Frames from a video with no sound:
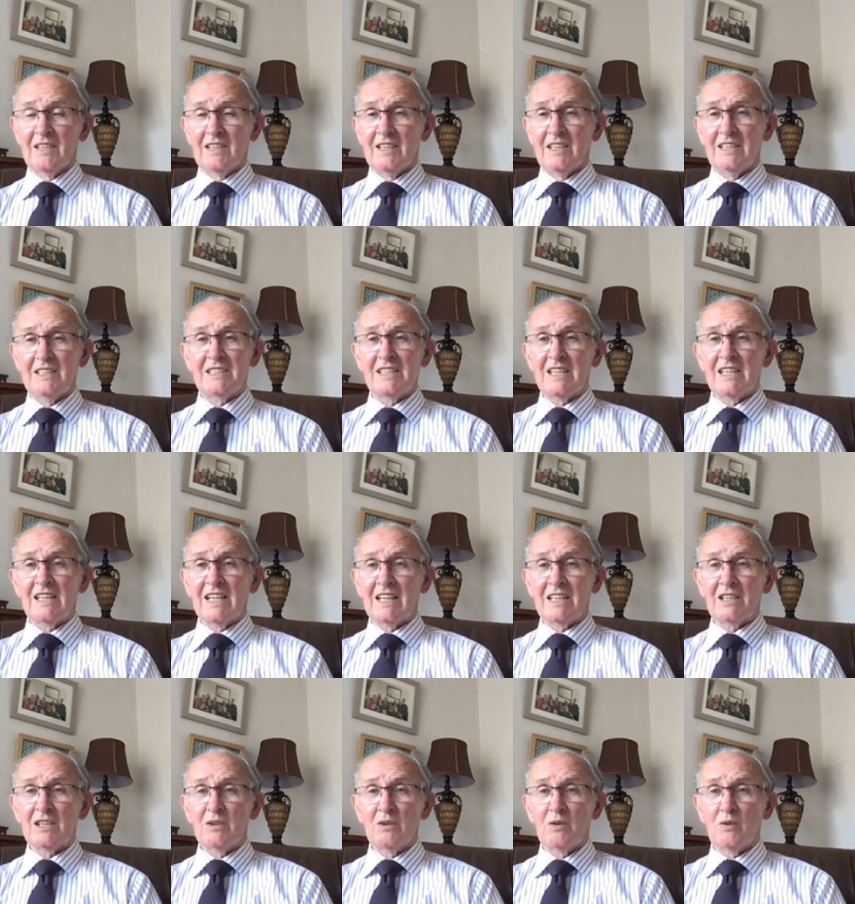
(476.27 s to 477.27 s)
He said,
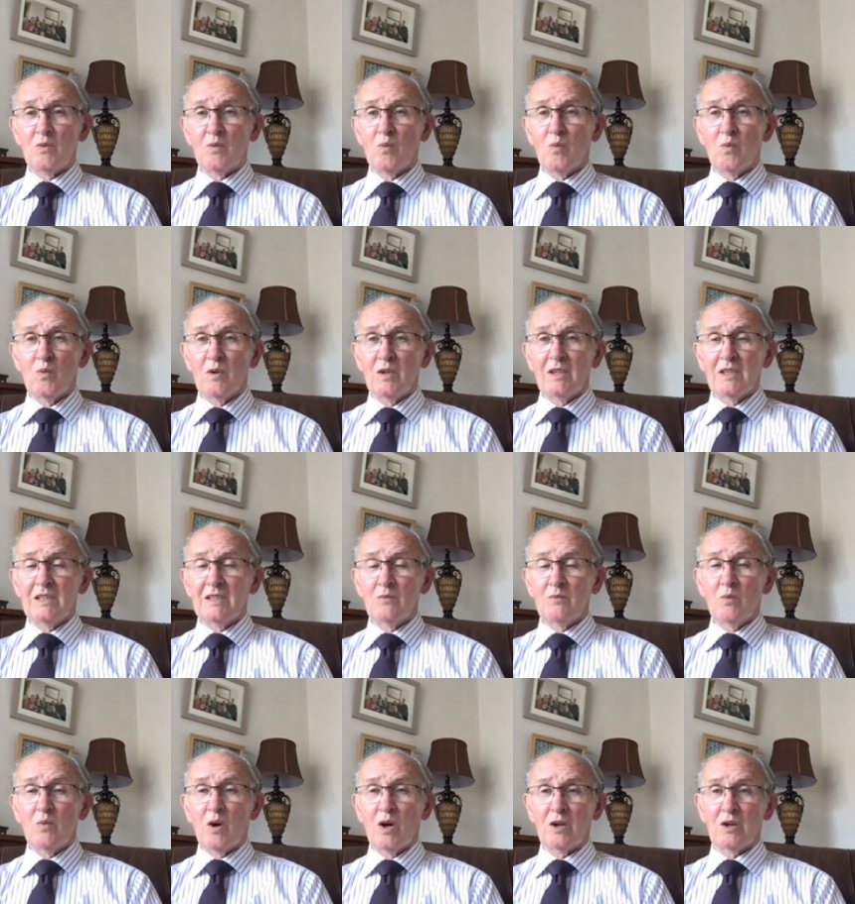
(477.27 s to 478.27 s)
Let the
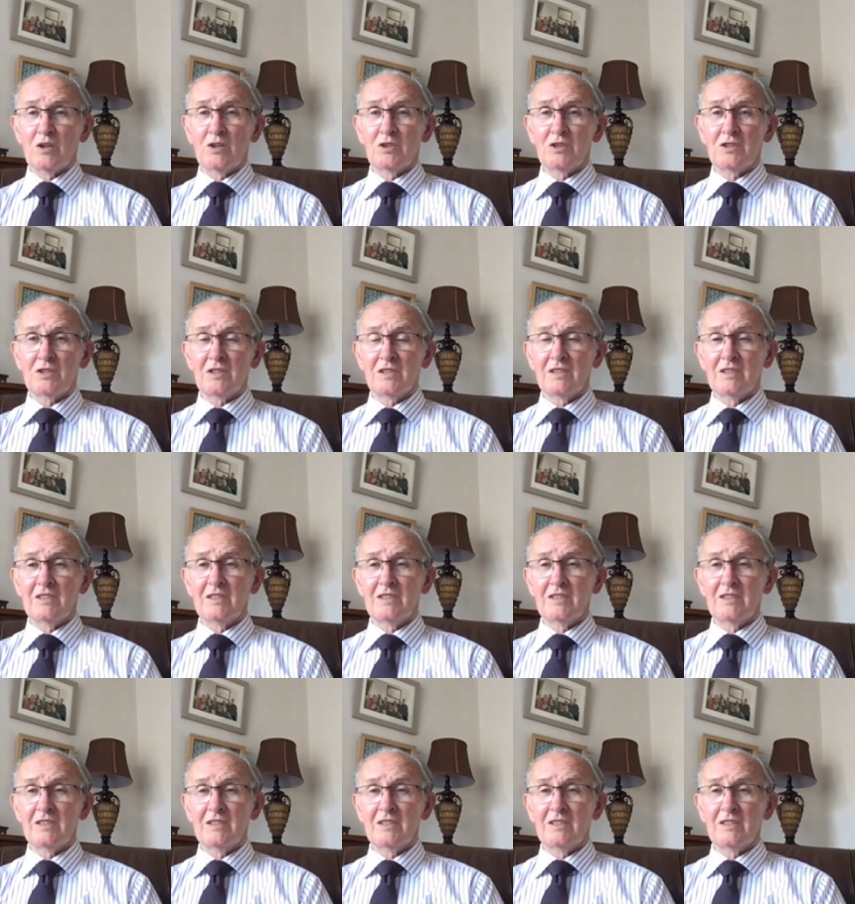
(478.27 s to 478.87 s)
waters